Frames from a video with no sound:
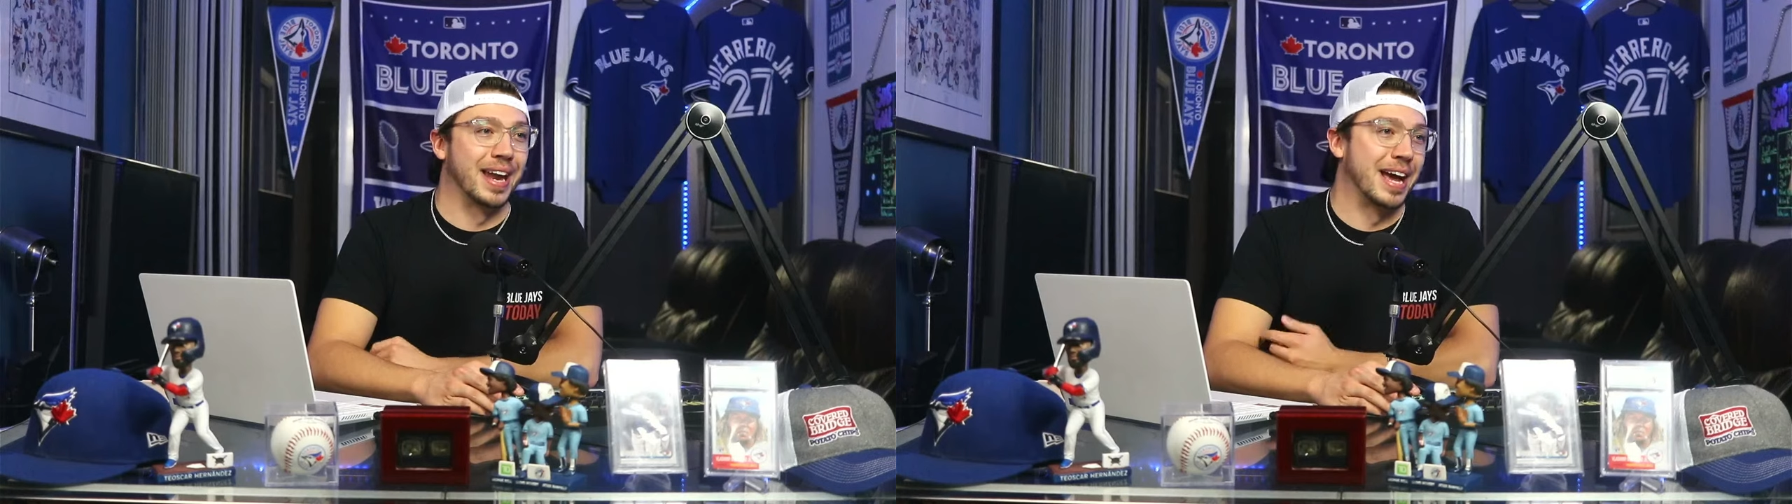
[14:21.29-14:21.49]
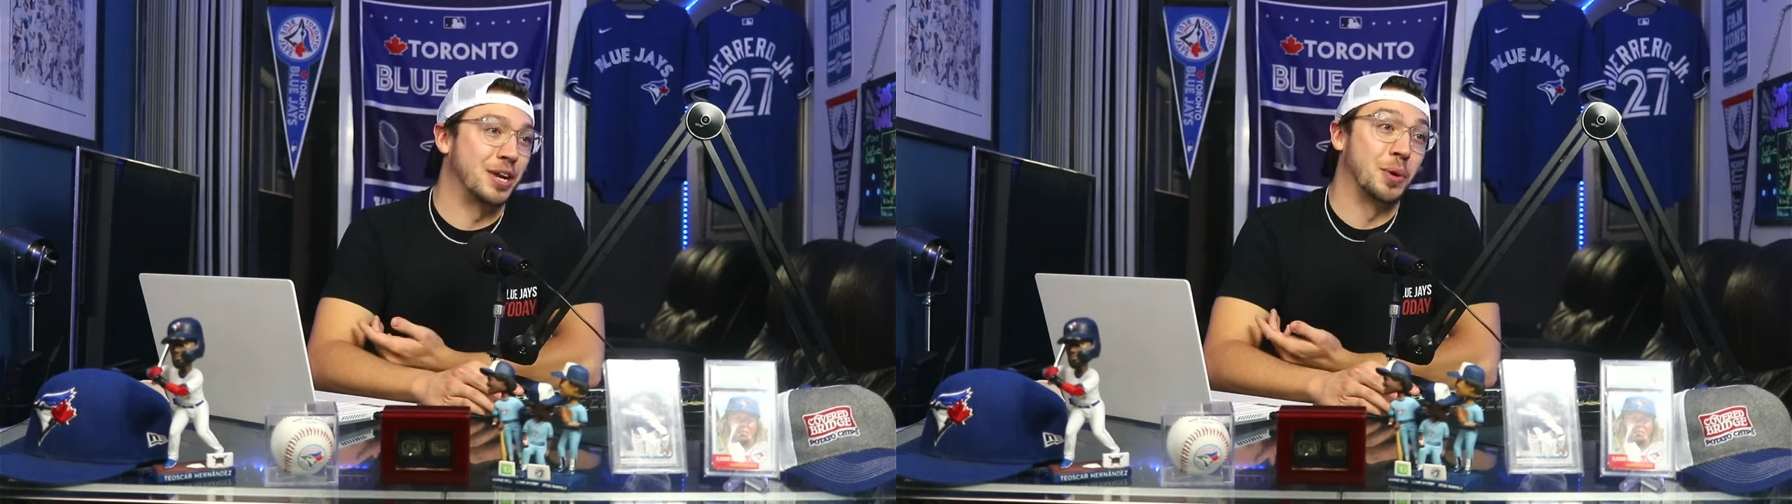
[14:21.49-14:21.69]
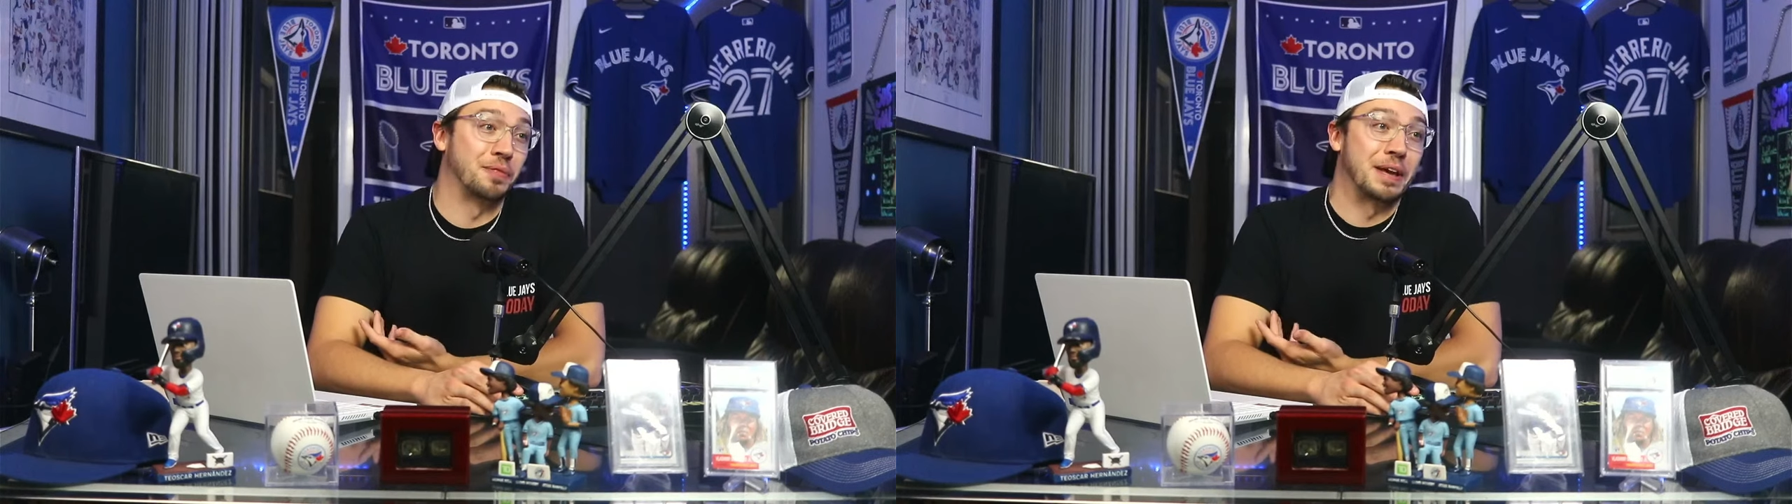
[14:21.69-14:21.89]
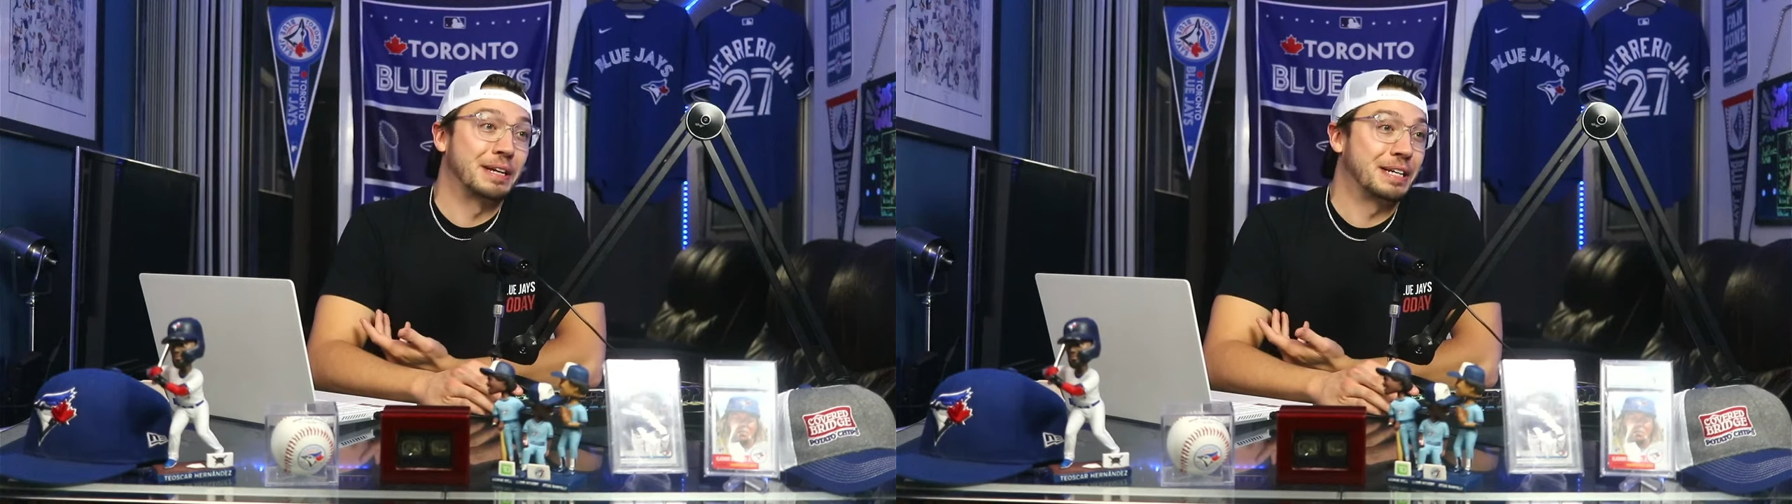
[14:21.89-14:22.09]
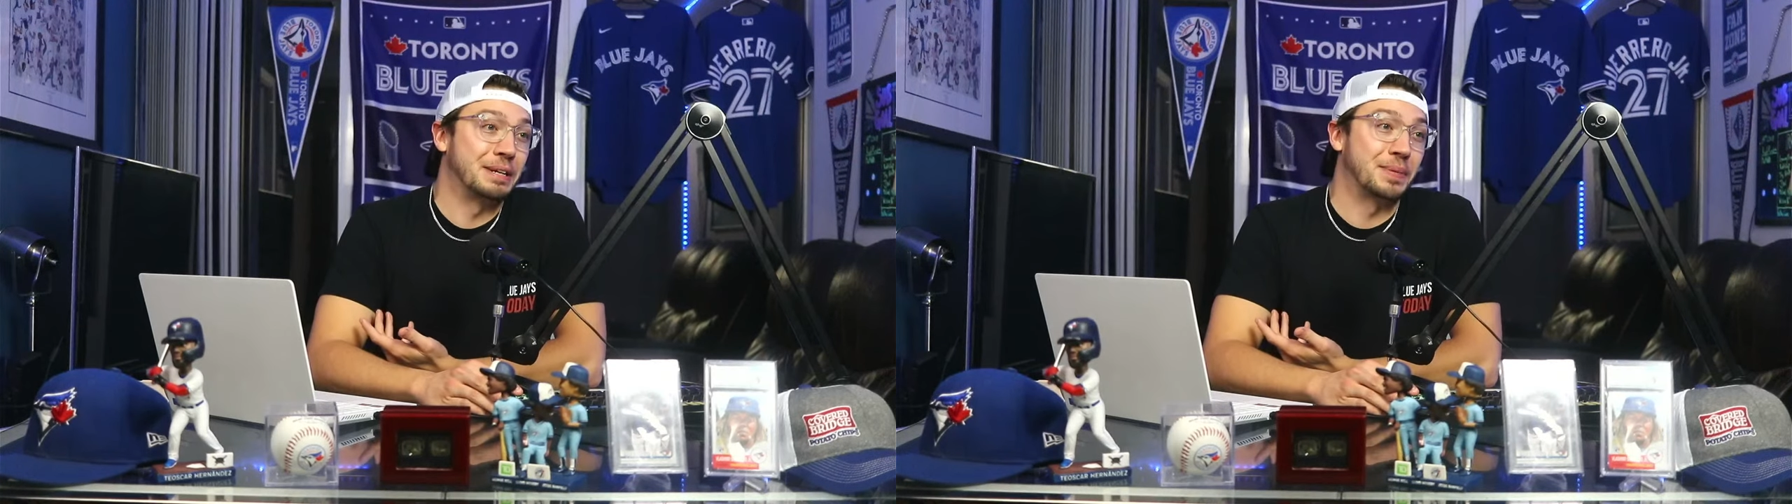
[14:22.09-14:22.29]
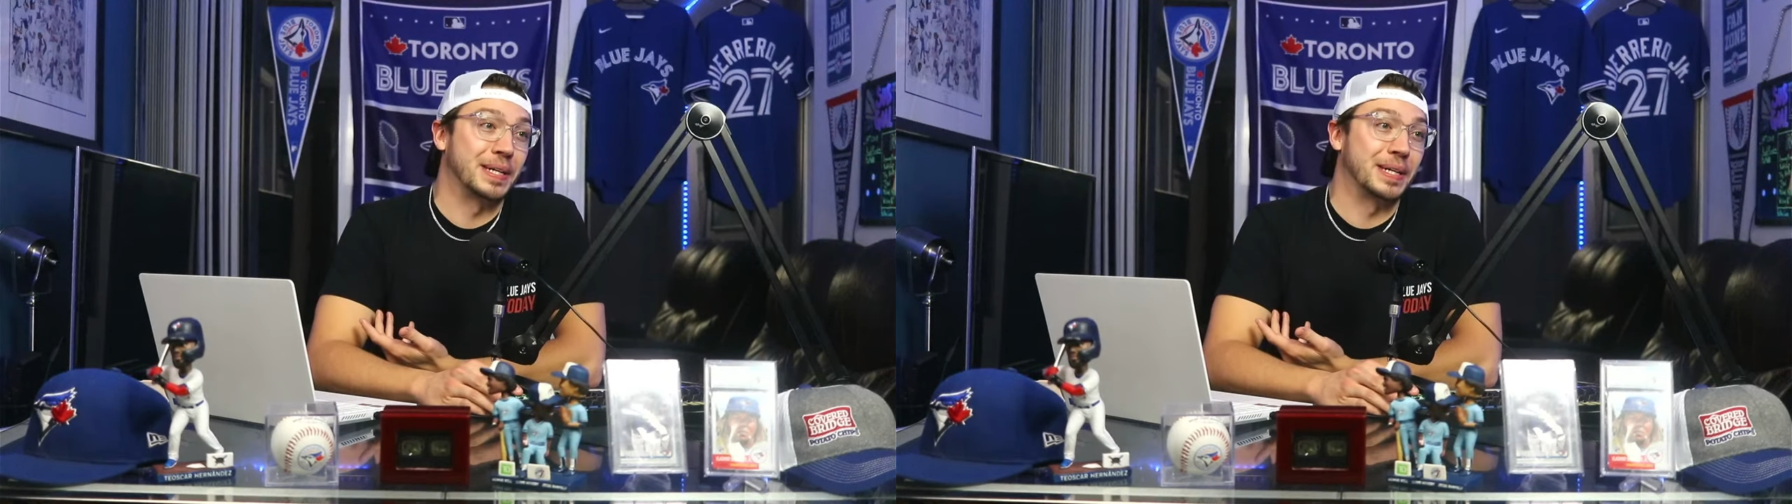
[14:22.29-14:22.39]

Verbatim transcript: and I don't think he